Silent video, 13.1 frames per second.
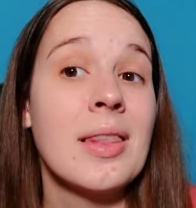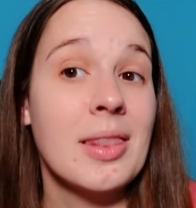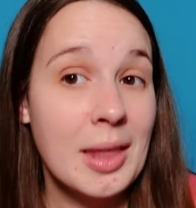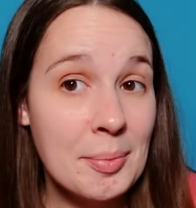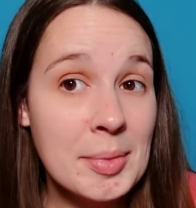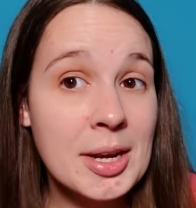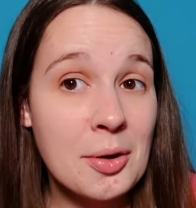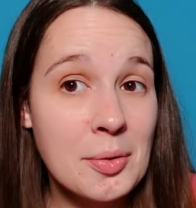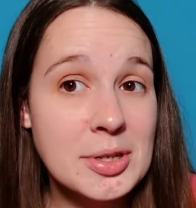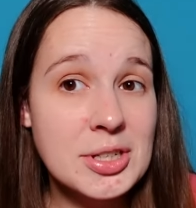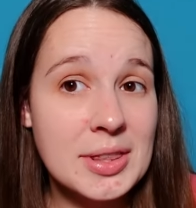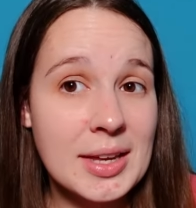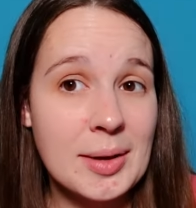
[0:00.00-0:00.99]
let me know
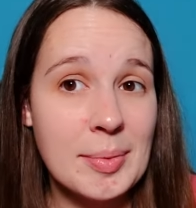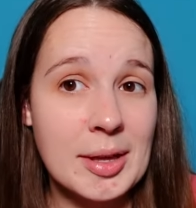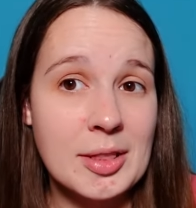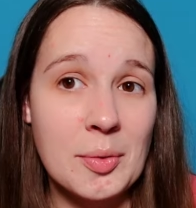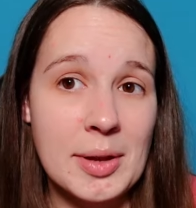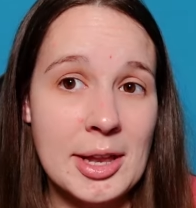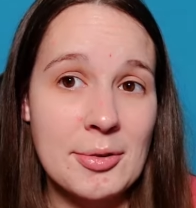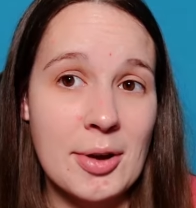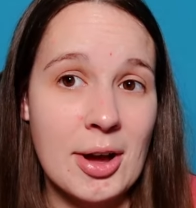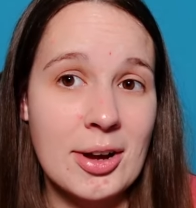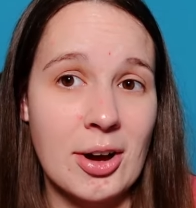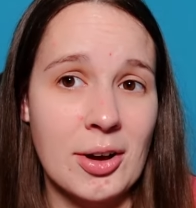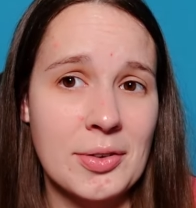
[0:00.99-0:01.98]
what you think about the Willow
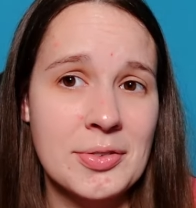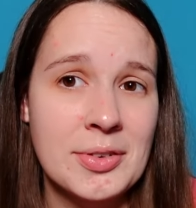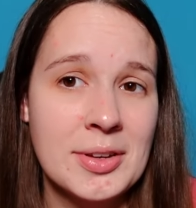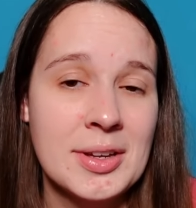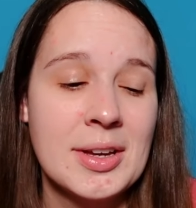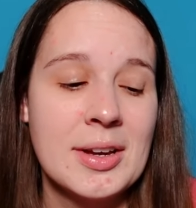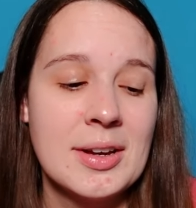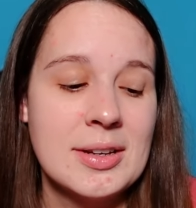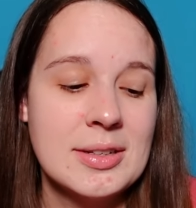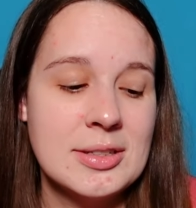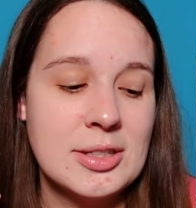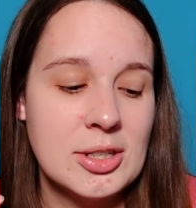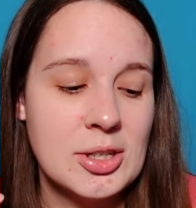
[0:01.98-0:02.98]
knockoff.
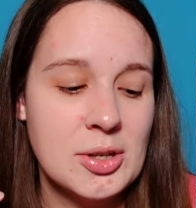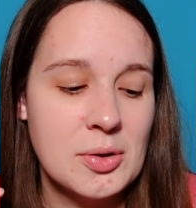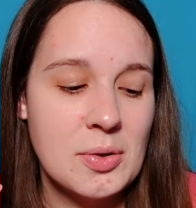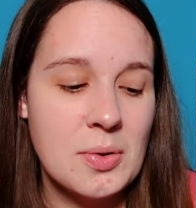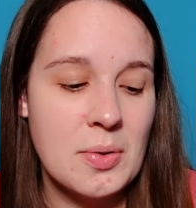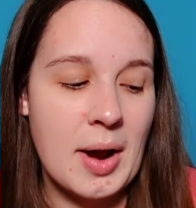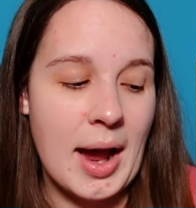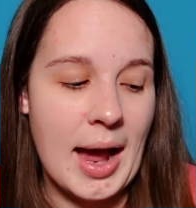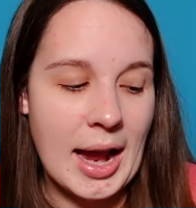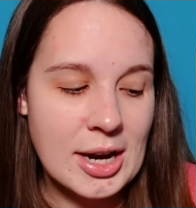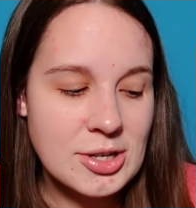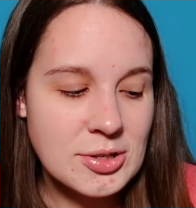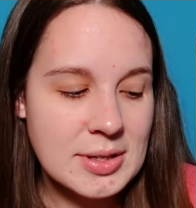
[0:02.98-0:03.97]
Do you
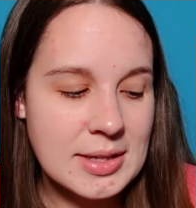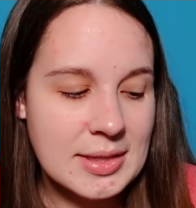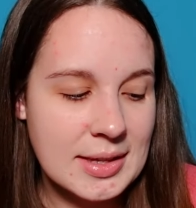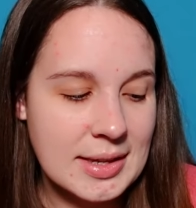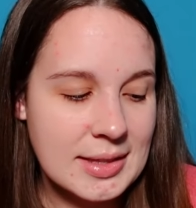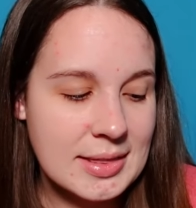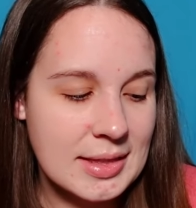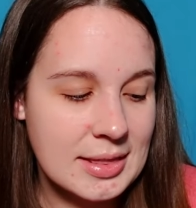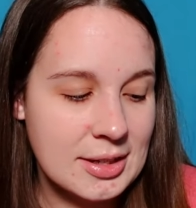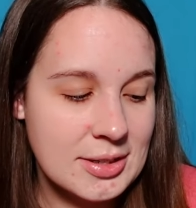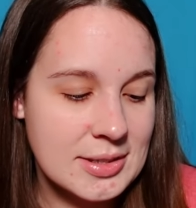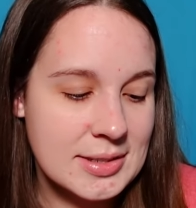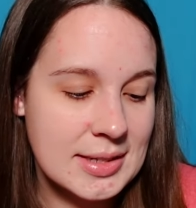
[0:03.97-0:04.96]
actually think that
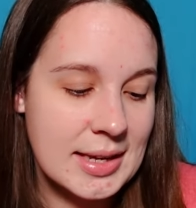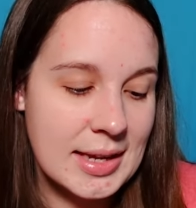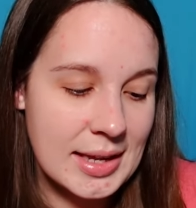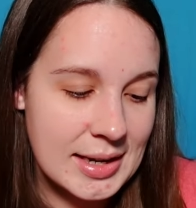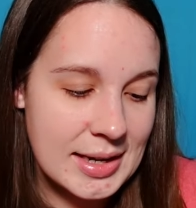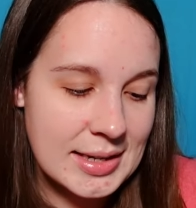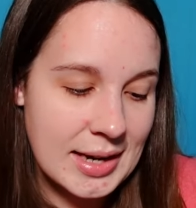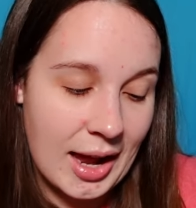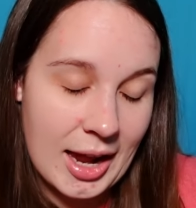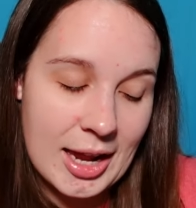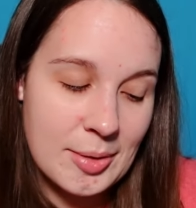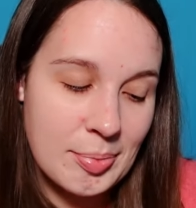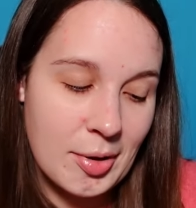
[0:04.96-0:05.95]
there's any
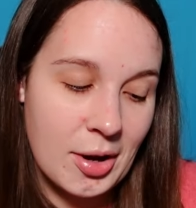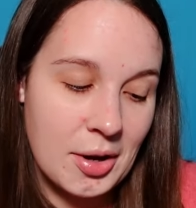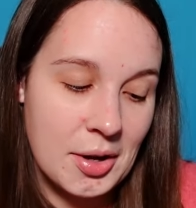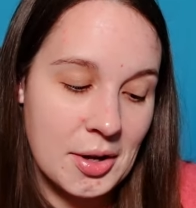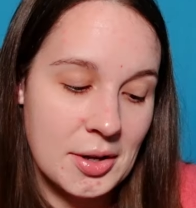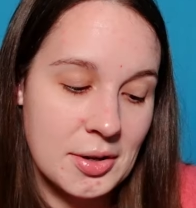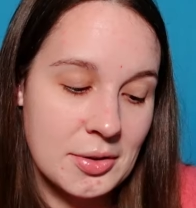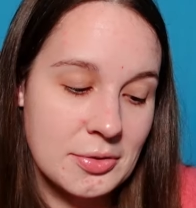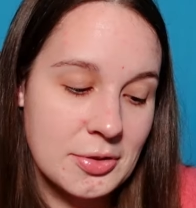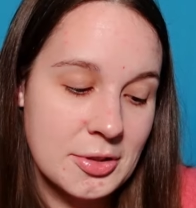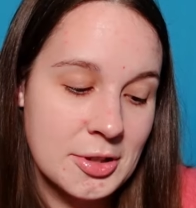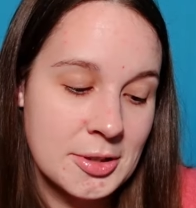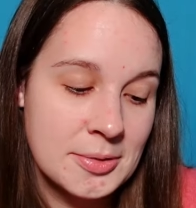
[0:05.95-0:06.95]
type
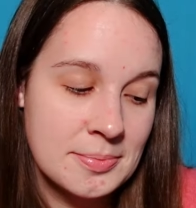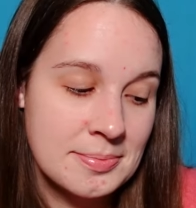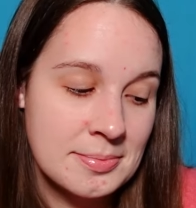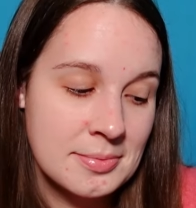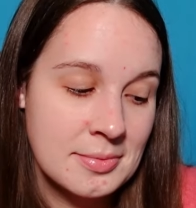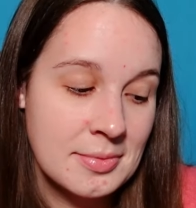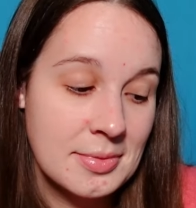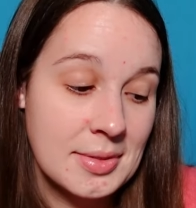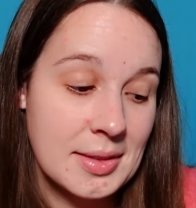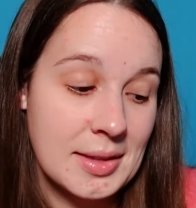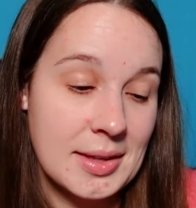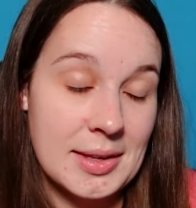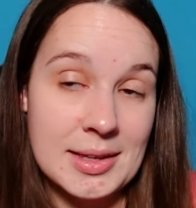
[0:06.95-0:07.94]
of
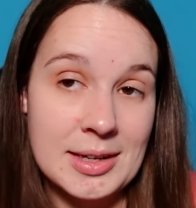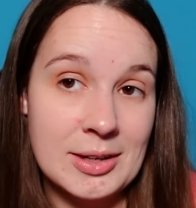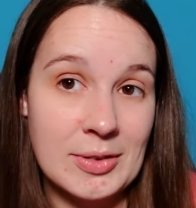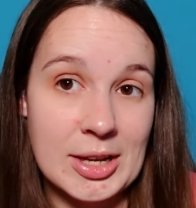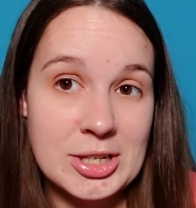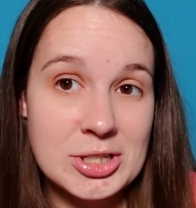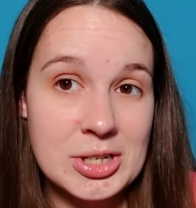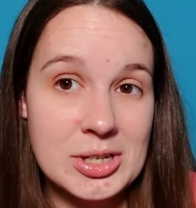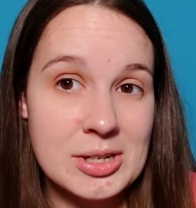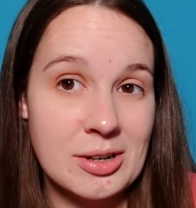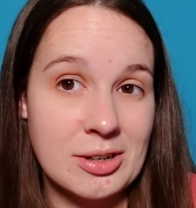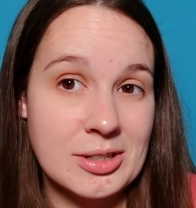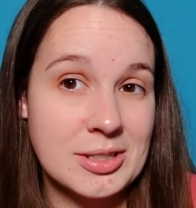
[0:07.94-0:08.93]

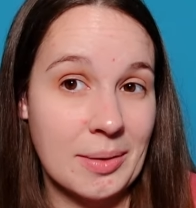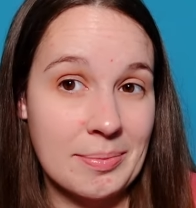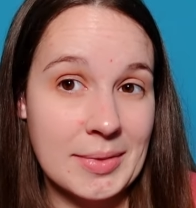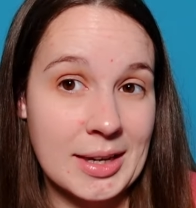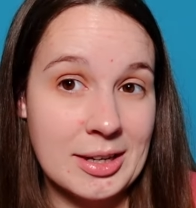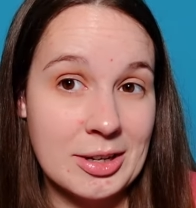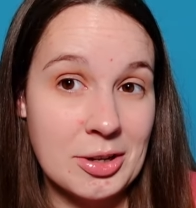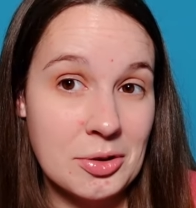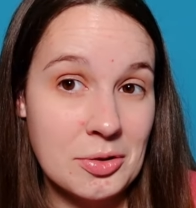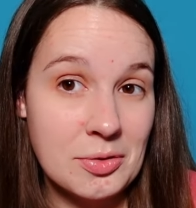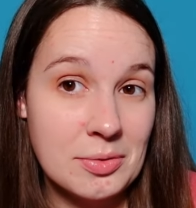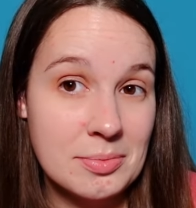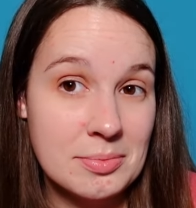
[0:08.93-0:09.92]
innovation or something
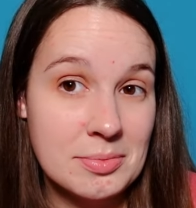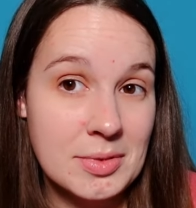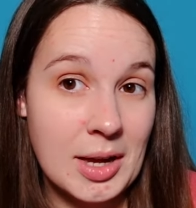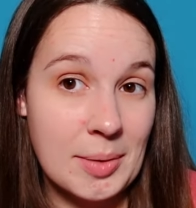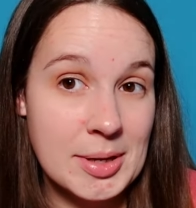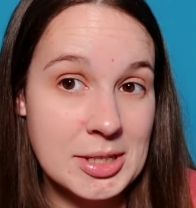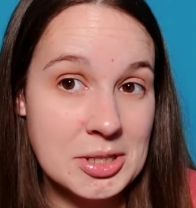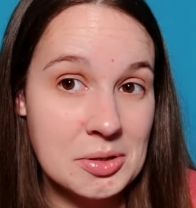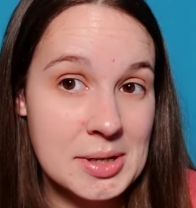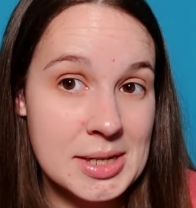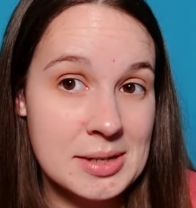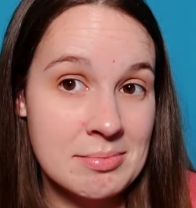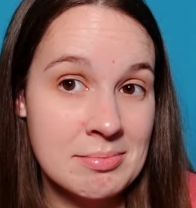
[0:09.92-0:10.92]
new coming to
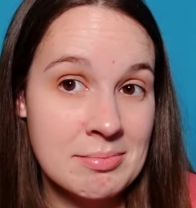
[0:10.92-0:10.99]
it?